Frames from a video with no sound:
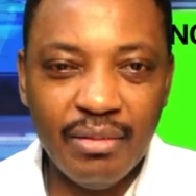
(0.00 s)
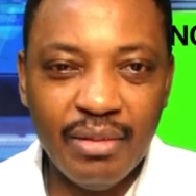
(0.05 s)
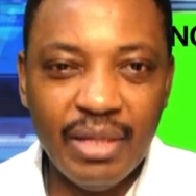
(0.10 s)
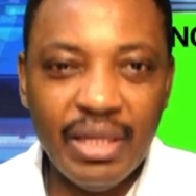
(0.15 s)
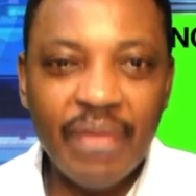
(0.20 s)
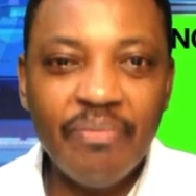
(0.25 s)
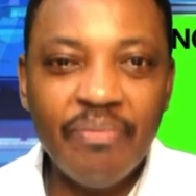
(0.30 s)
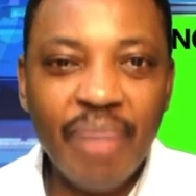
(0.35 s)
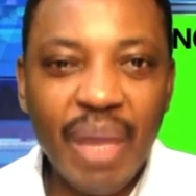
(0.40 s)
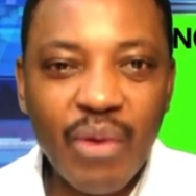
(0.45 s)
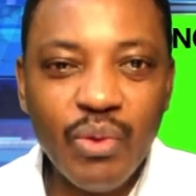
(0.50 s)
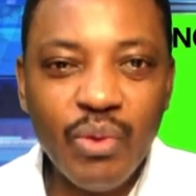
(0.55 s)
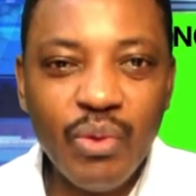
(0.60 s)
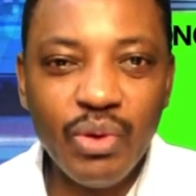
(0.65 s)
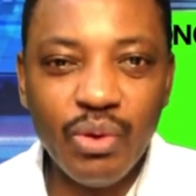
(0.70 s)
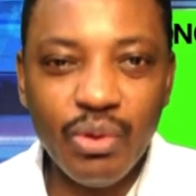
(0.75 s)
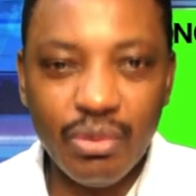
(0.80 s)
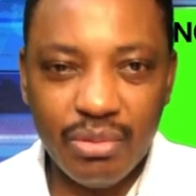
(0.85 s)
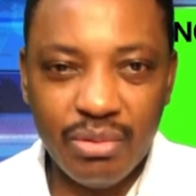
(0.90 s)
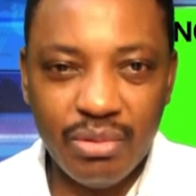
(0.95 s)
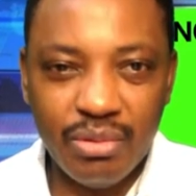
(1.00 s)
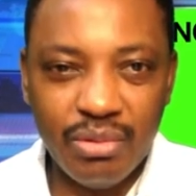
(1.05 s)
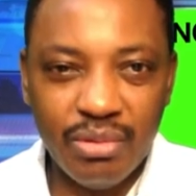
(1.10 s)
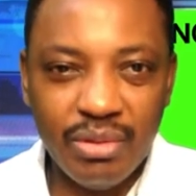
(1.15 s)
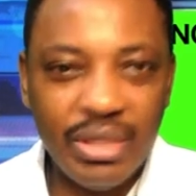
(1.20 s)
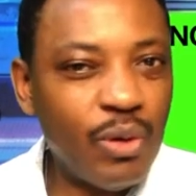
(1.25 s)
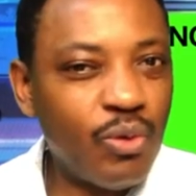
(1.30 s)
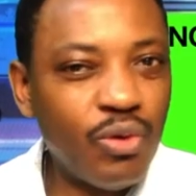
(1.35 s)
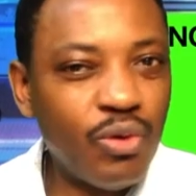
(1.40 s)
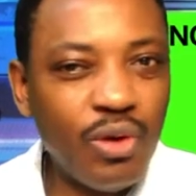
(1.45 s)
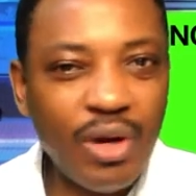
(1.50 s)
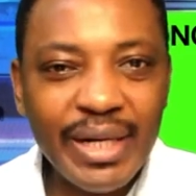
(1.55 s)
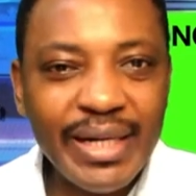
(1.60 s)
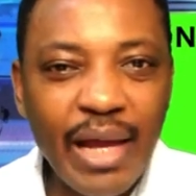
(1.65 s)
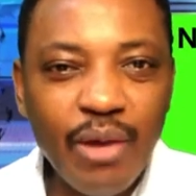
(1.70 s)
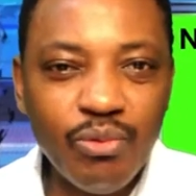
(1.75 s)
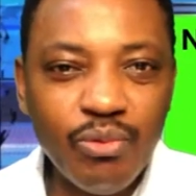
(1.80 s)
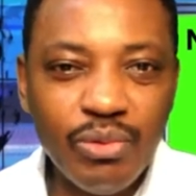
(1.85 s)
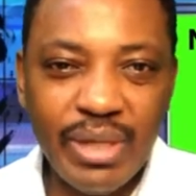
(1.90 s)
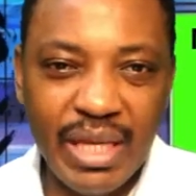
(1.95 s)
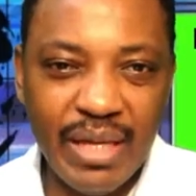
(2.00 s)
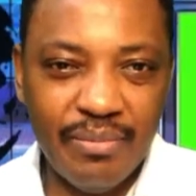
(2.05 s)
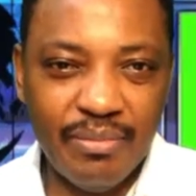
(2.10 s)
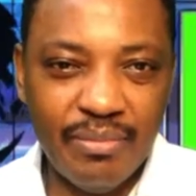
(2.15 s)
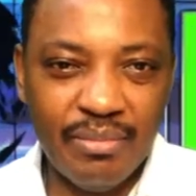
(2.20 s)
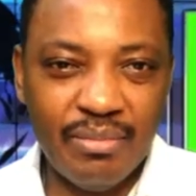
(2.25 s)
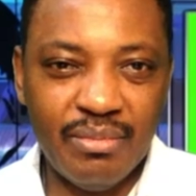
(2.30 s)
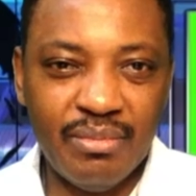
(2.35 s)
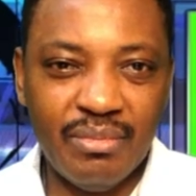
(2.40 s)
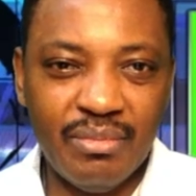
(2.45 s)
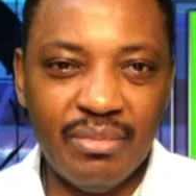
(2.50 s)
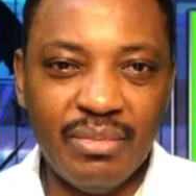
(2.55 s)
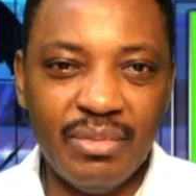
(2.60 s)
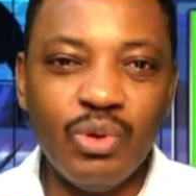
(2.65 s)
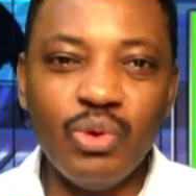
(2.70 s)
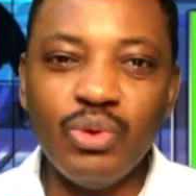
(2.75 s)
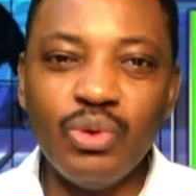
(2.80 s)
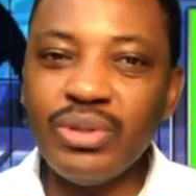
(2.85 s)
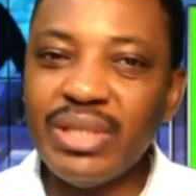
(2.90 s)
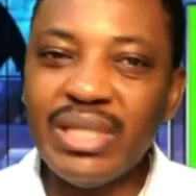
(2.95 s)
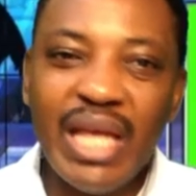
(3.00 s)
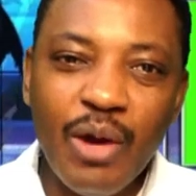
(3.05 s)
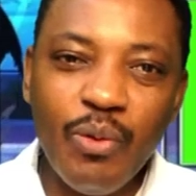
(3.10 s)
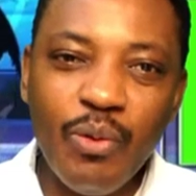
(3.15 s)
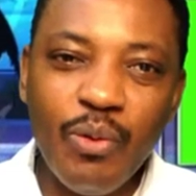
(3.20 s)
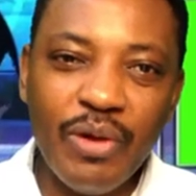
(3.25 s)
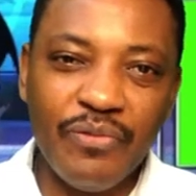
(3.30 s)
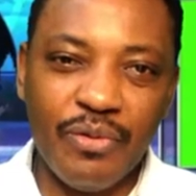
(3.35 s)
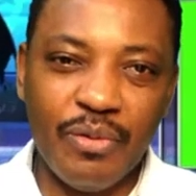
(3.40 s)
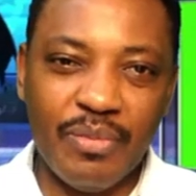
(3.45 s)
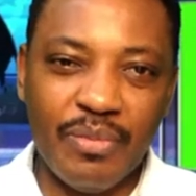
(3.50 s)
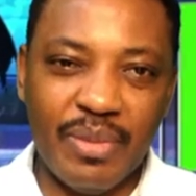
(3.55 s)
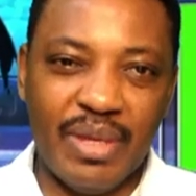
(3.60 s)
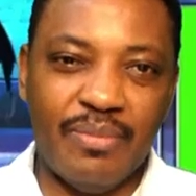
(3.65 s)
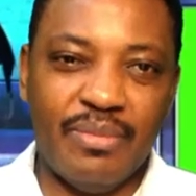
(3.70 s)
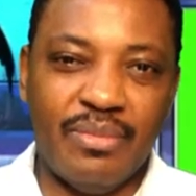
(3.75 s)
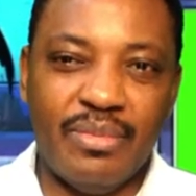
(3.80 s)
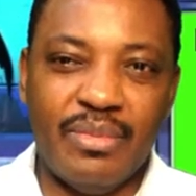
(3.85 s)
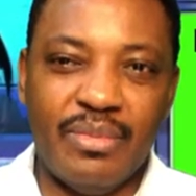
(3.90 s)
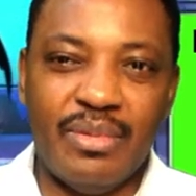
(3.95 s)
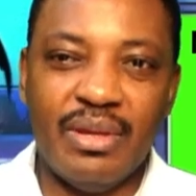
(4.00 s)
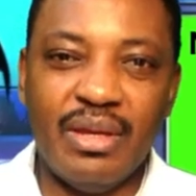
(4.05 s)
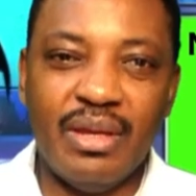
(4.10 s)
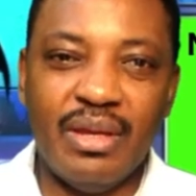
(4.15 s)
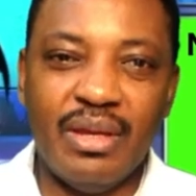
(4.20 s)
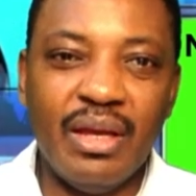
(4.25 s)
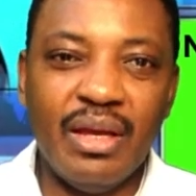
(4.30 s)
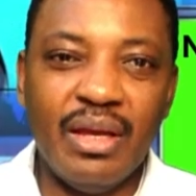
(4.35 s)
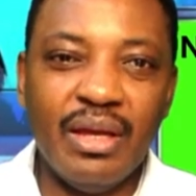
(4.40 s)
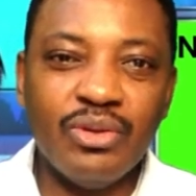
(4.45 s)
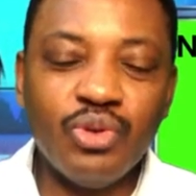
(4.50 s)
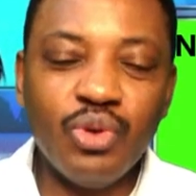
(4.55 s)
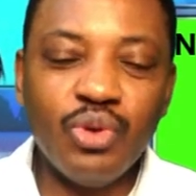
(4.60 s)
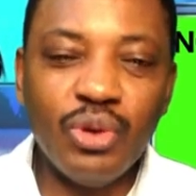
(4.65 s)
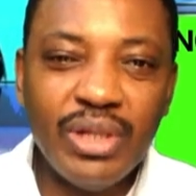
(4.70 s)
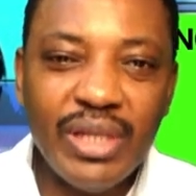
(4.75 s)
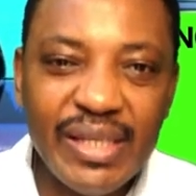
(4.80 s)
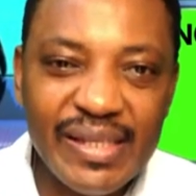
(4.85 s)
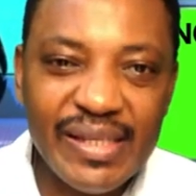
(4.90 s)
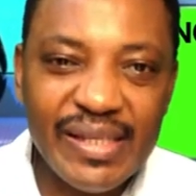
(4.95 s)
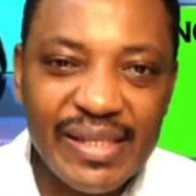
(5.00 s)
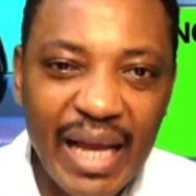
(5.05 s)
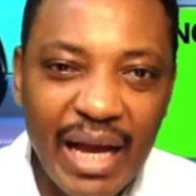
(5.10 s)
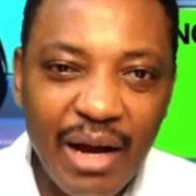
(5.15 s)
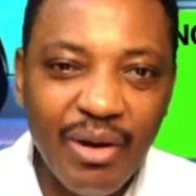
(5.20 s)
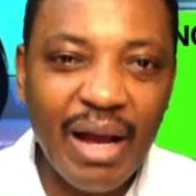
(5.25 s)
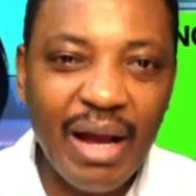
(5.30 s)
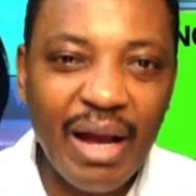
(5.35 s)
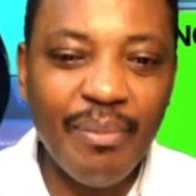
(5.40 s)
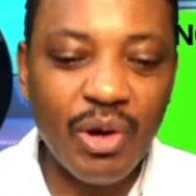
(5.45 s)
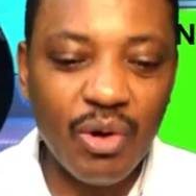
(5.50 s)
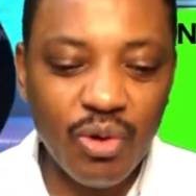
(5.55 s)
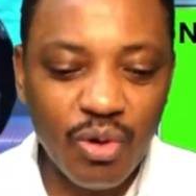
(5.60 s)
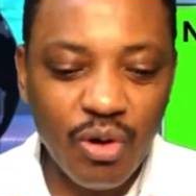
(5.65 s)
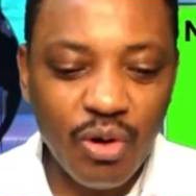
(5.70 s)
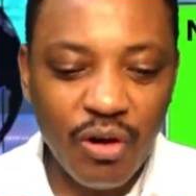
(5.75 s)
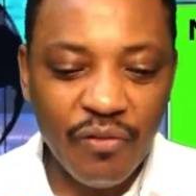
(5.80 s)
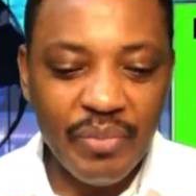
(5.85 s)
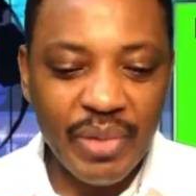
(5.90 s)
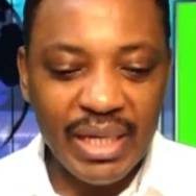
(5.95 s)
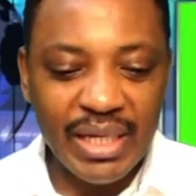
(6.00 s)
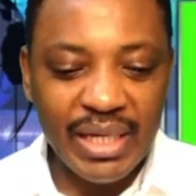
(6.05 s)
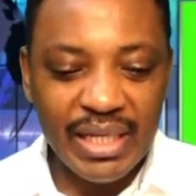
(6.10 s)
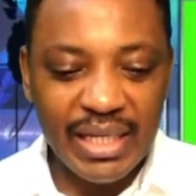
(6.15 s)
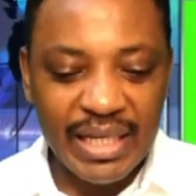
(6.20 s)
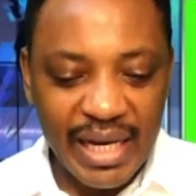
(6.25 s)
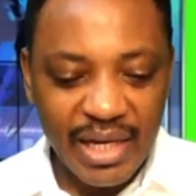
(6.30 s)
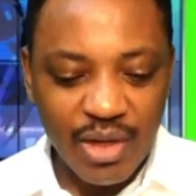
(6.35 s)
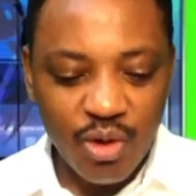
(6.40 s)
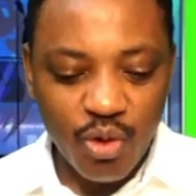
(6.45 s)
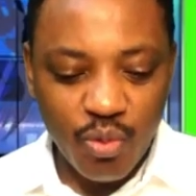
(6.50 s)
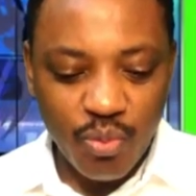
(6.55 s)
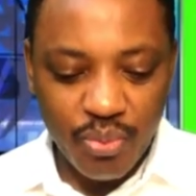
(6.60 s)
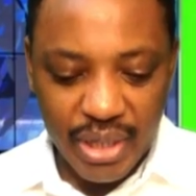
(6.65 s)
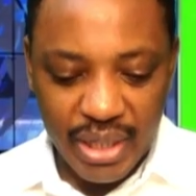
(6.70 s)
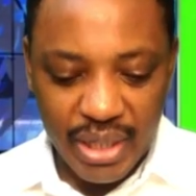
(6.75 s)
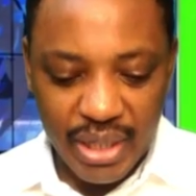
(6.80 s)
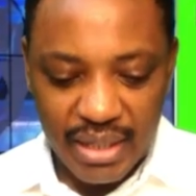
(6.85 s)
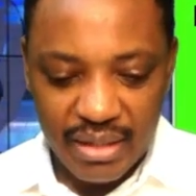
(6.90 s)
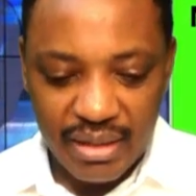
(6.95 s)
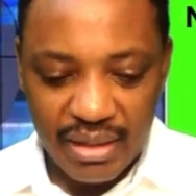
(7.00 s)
in Bengui Road. They will not dine with him. They will stay away from him. So this is how Cameroon government idan de operate.